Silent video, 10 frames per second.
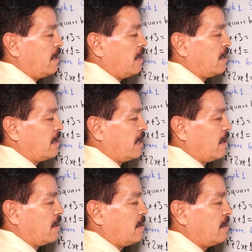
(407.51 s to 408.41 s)
in
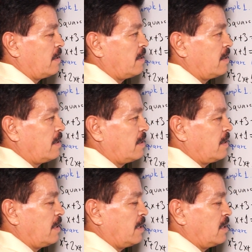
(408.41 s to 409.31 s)
the,
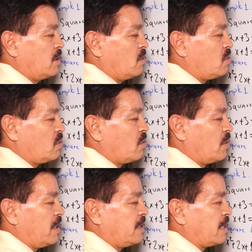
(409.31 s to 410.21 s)
use the
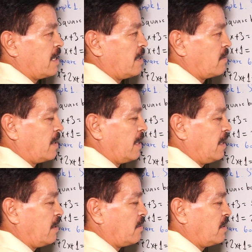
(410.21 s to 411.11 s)
original,
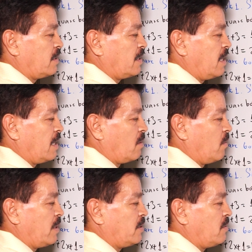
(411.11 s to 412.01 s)
okay? The original
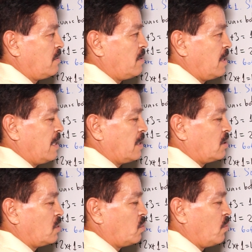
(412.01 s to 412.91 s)
equation,
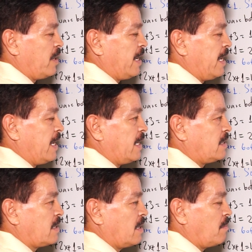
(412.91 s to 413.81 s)

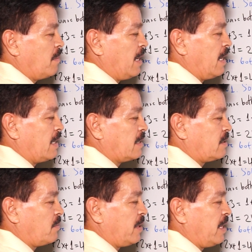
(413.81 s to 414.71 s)
2x plus
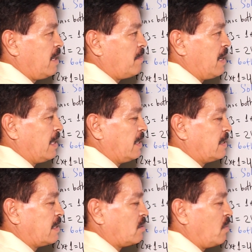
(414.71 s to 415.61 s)
3
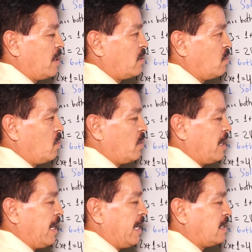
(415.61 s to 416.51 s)
minus square root
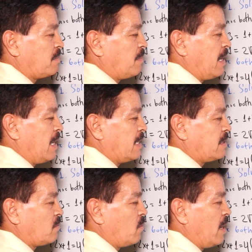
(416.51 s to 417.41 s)
x
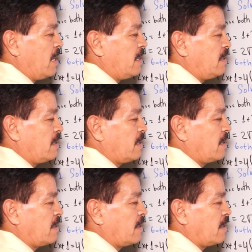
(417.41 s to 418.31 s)
plus 1
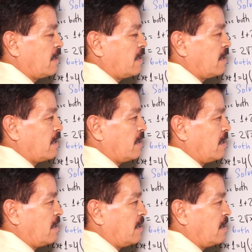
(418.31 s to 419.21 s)

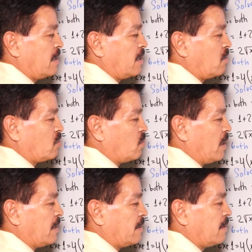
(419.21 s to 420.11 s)
equals
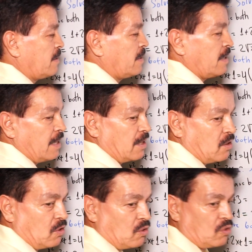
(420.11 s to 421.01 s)
1.
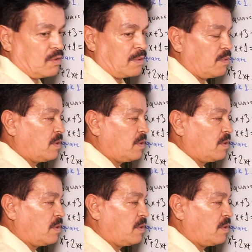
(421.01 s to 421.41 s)
So you substitute